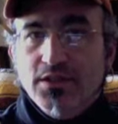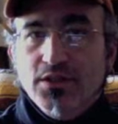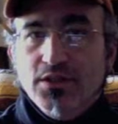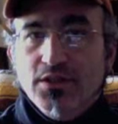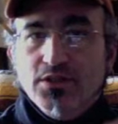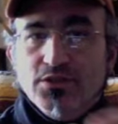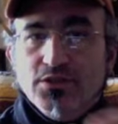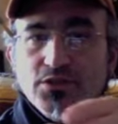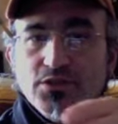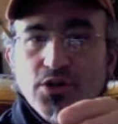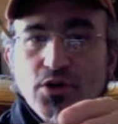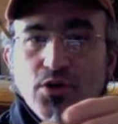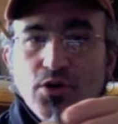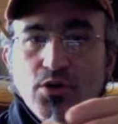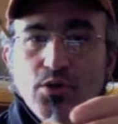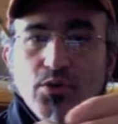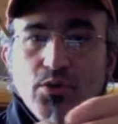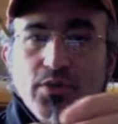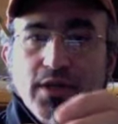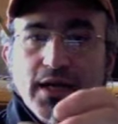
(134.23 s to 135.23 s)

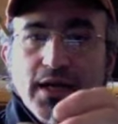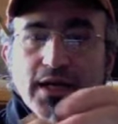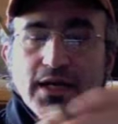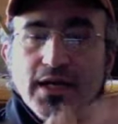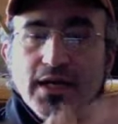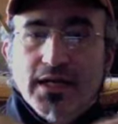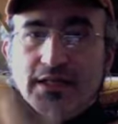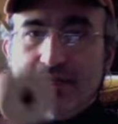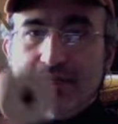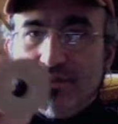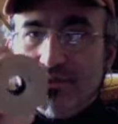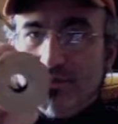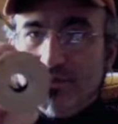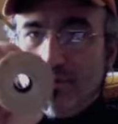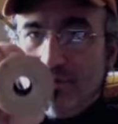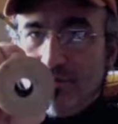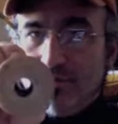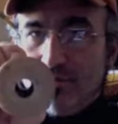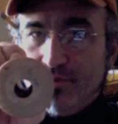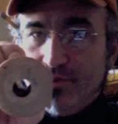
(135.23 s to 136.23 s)
so that I could drill
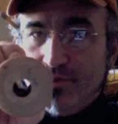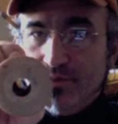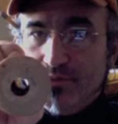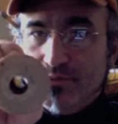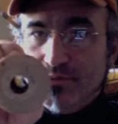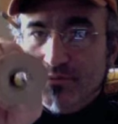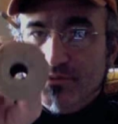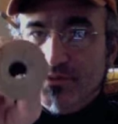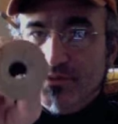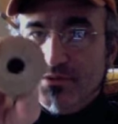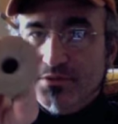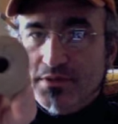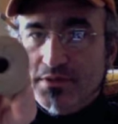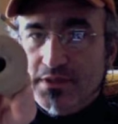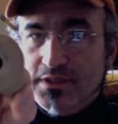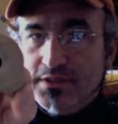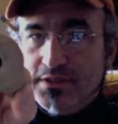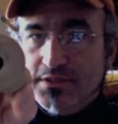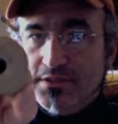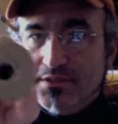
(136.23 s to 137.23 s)
through. You
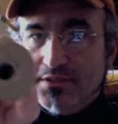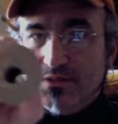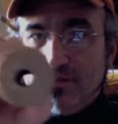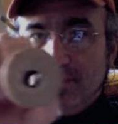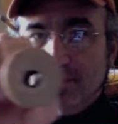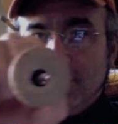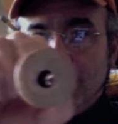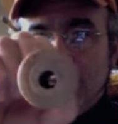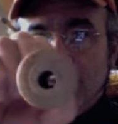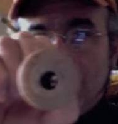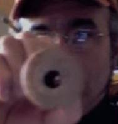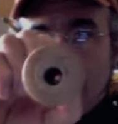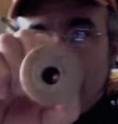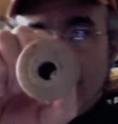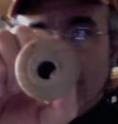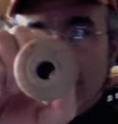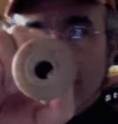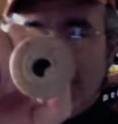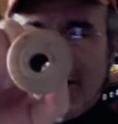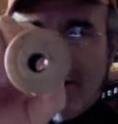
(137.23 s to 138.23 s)
can see
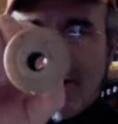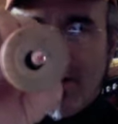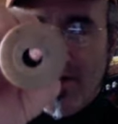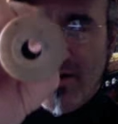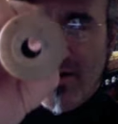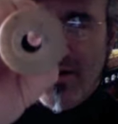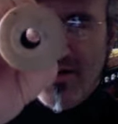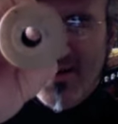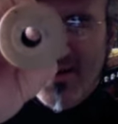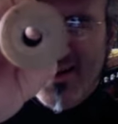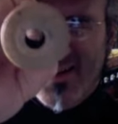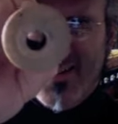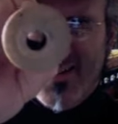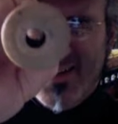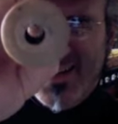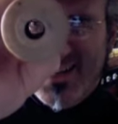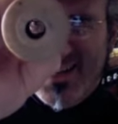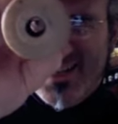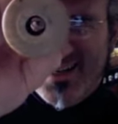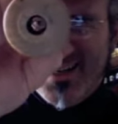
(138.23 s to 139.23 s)
there,
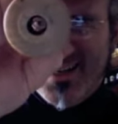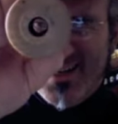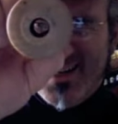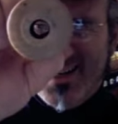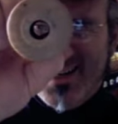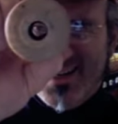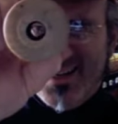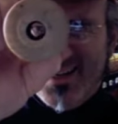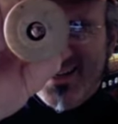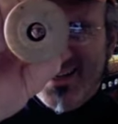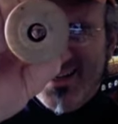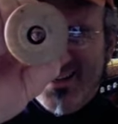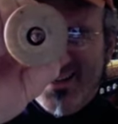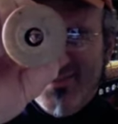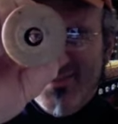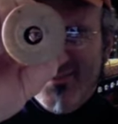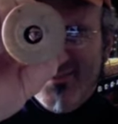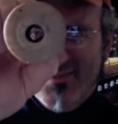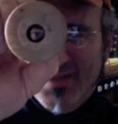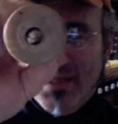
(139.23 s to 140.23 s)
right there I
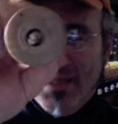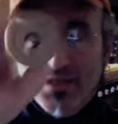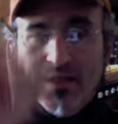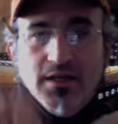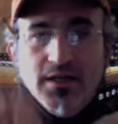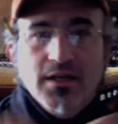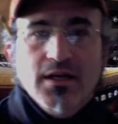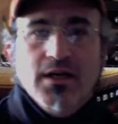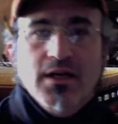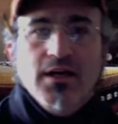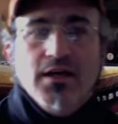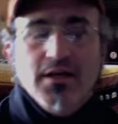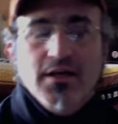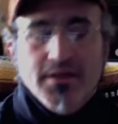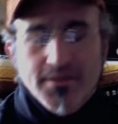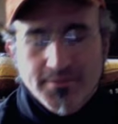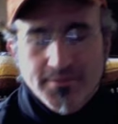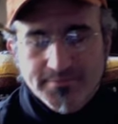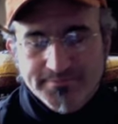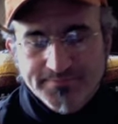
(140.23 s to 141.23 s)

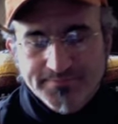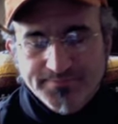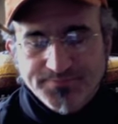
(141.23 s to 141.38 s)
am.